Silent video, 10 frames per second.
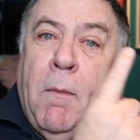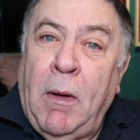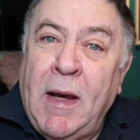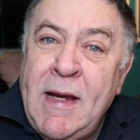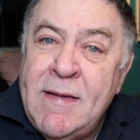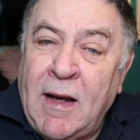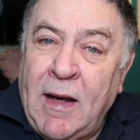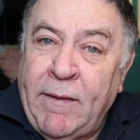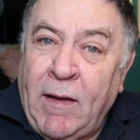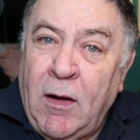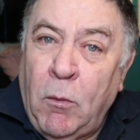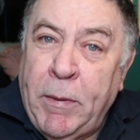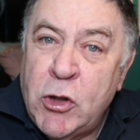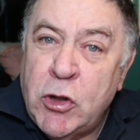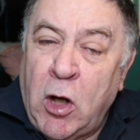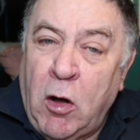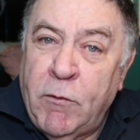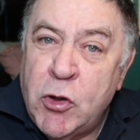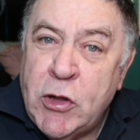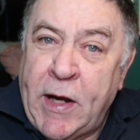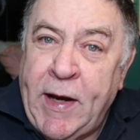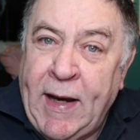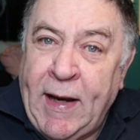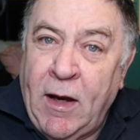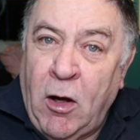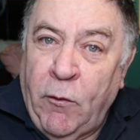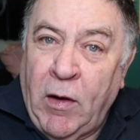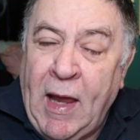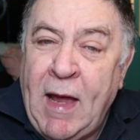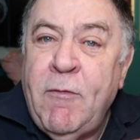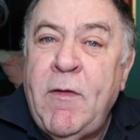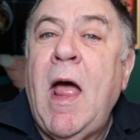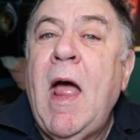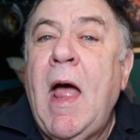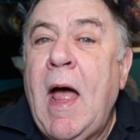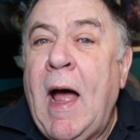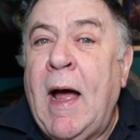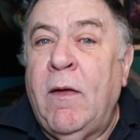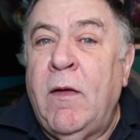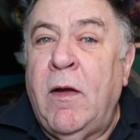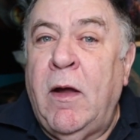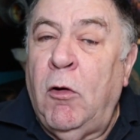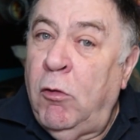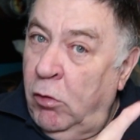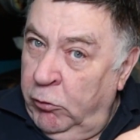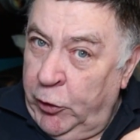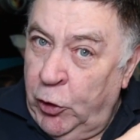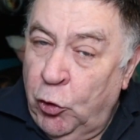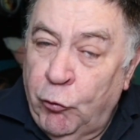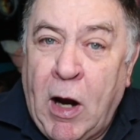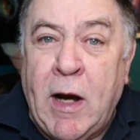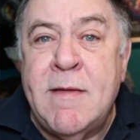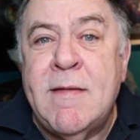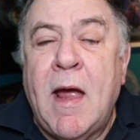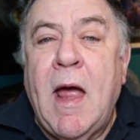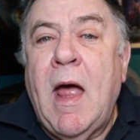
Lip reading: please click the little picture of the shed here on the left and or on your right,